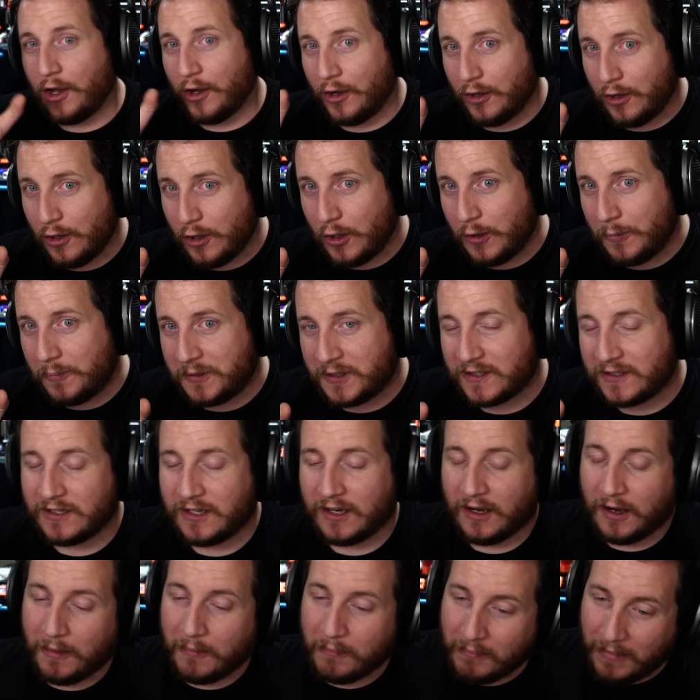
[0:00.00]
oops,
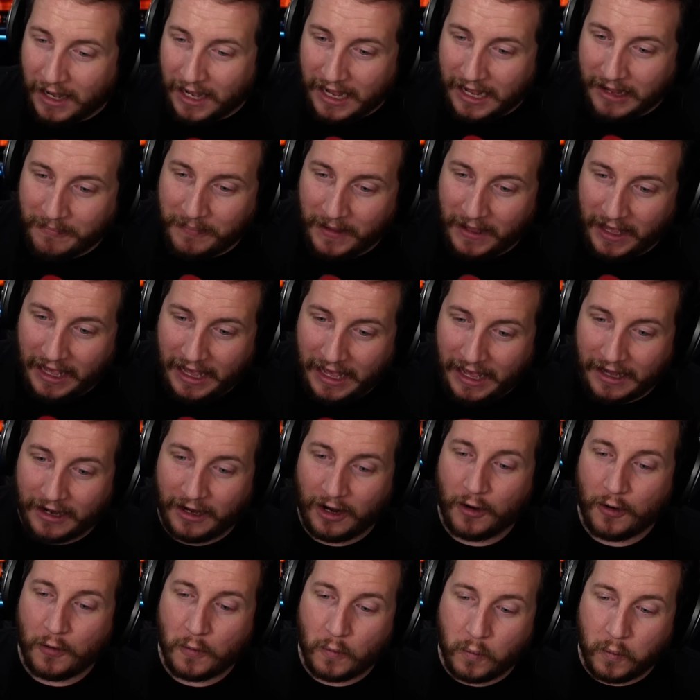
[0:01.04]
my bad,
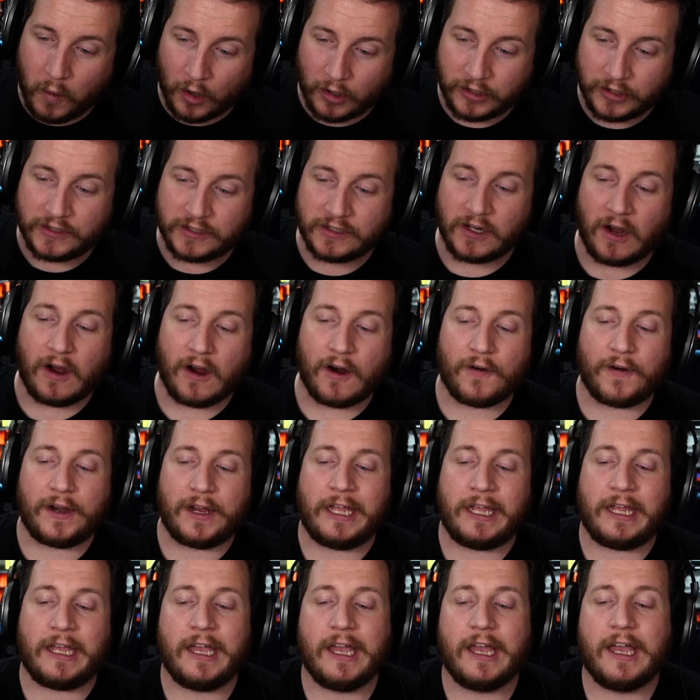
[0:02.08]
we're
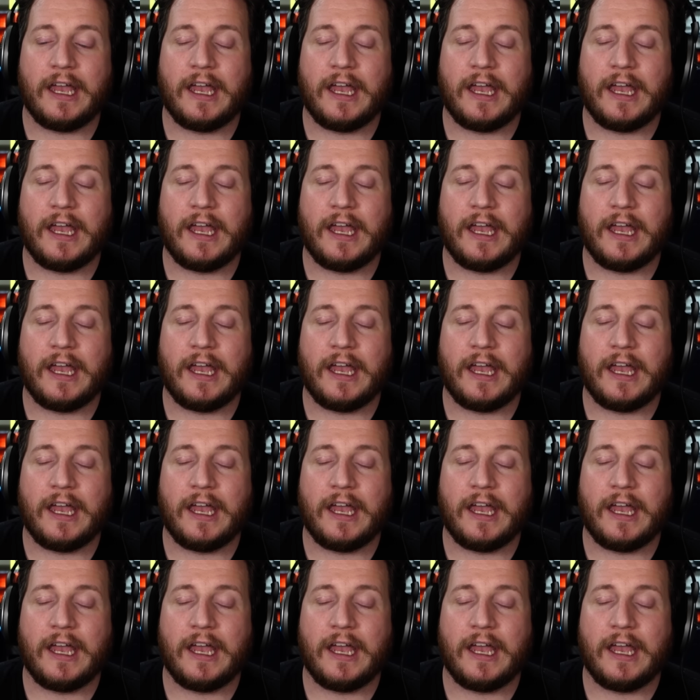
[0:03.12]
sorry.